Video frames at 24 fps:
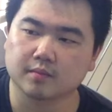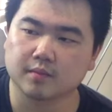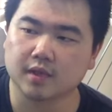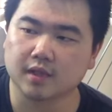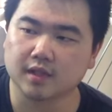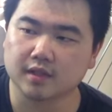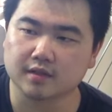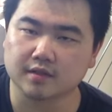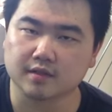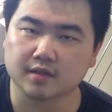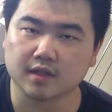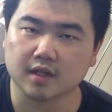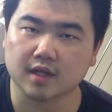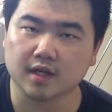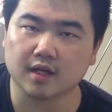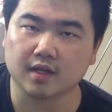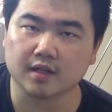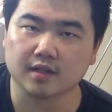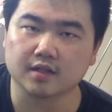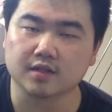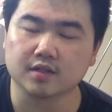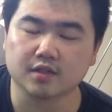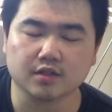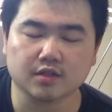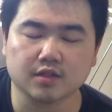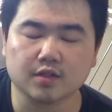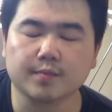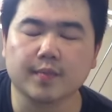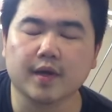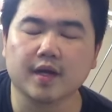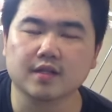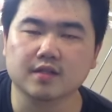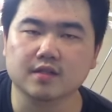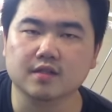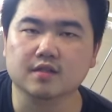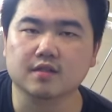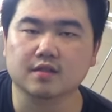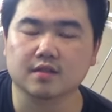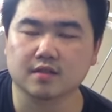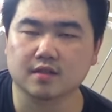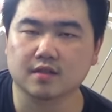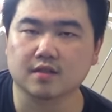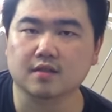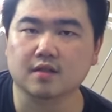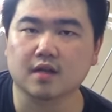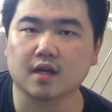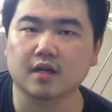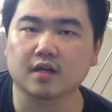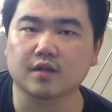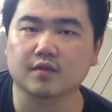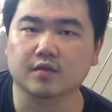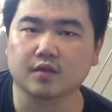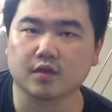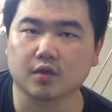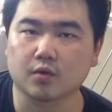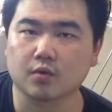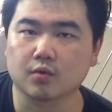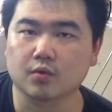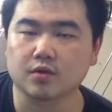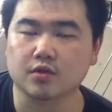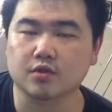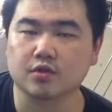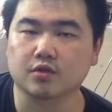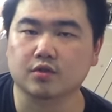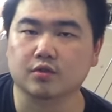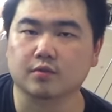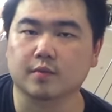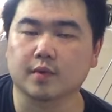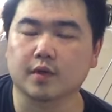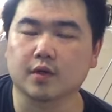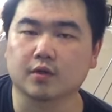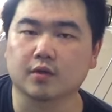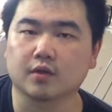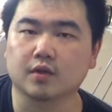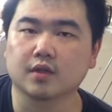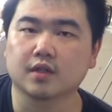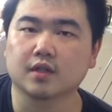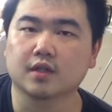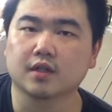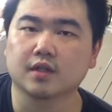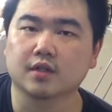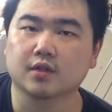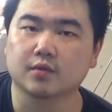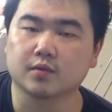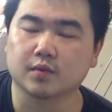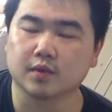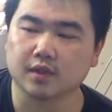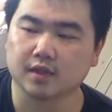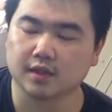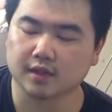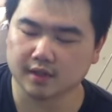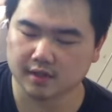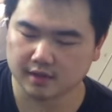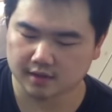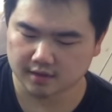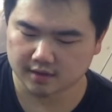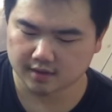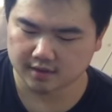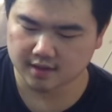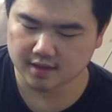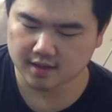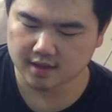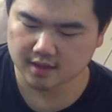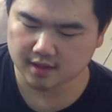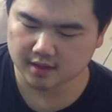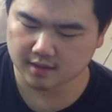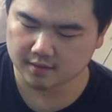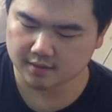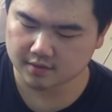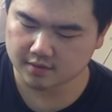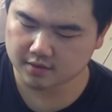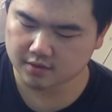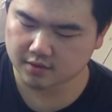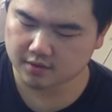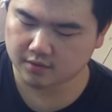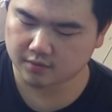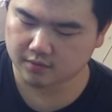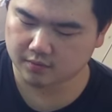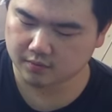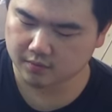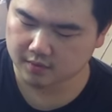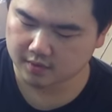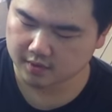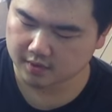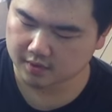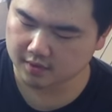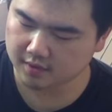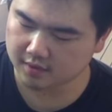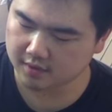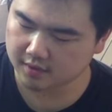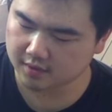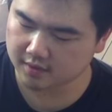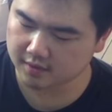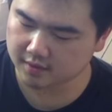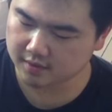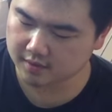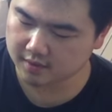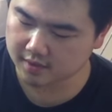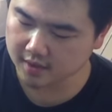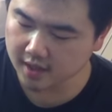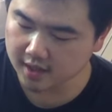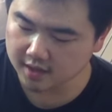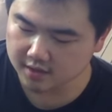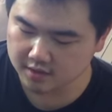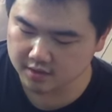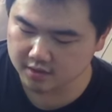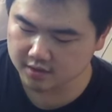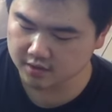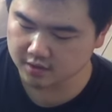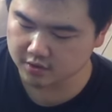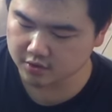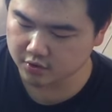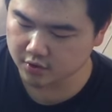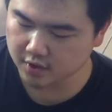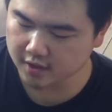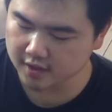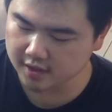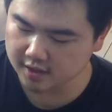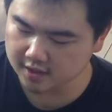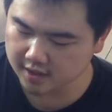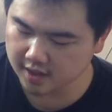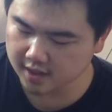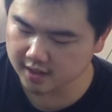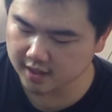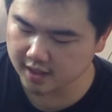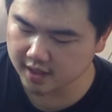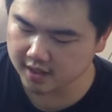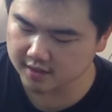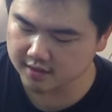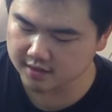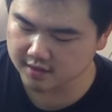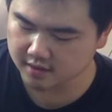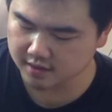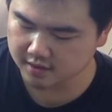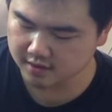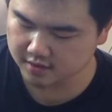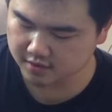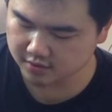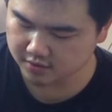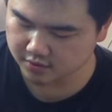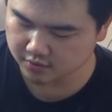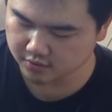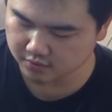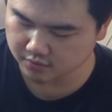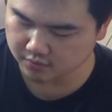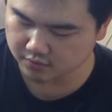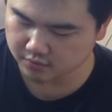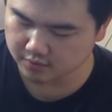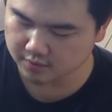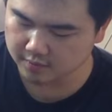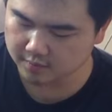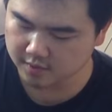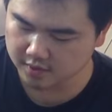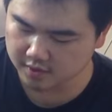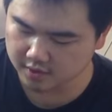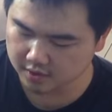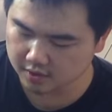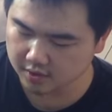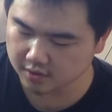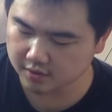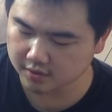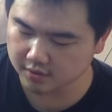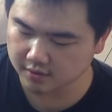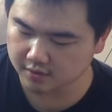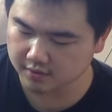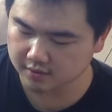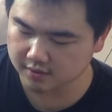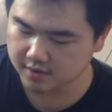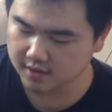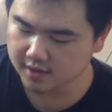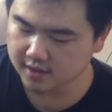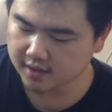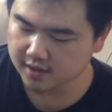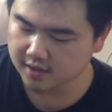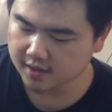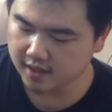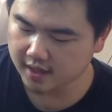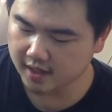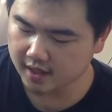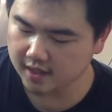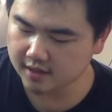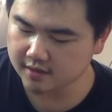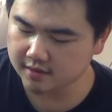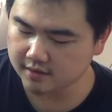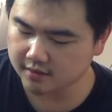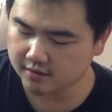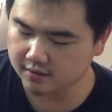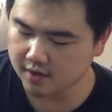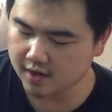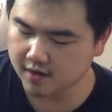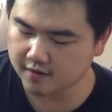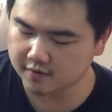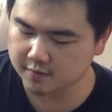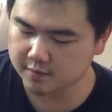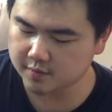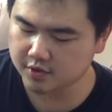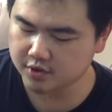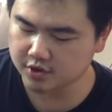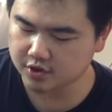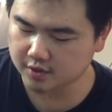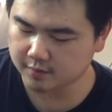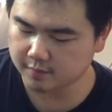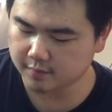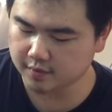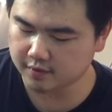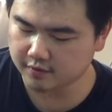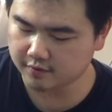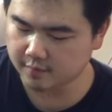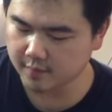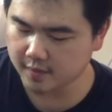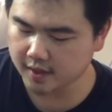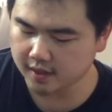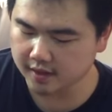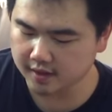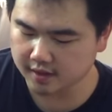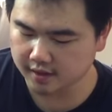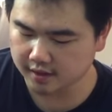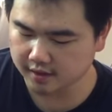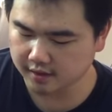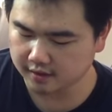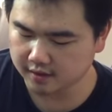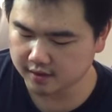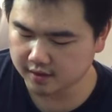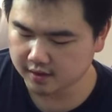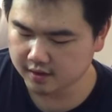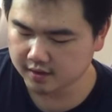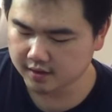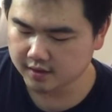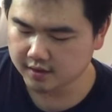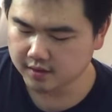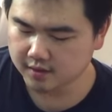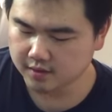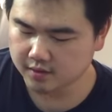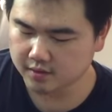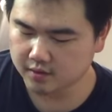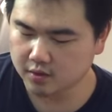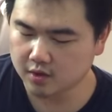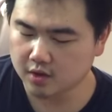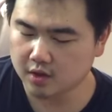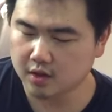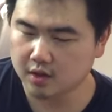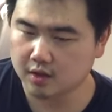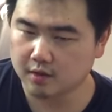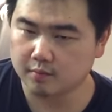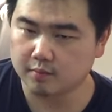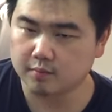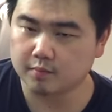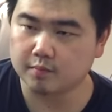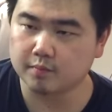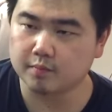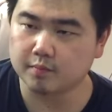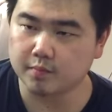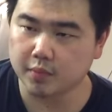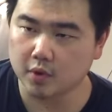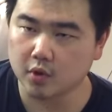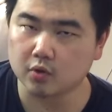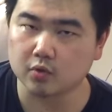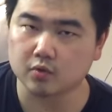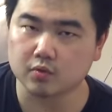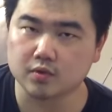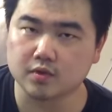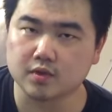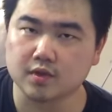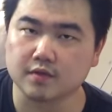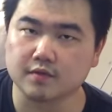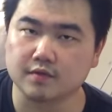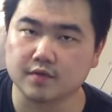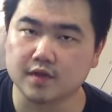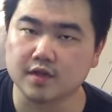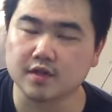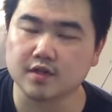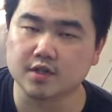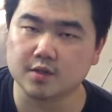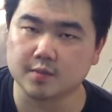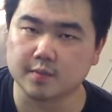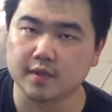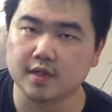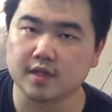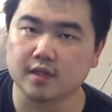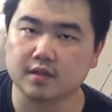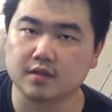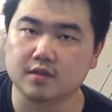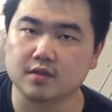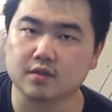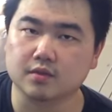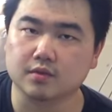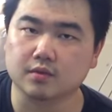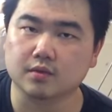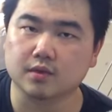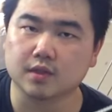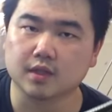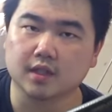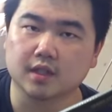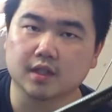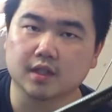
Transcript: but uh, it just depends on the design of the horn sinew bow, really. Uh, so yes, the Chinese had access to the materials and the craftsmanship of making uh, bows of this speed. So,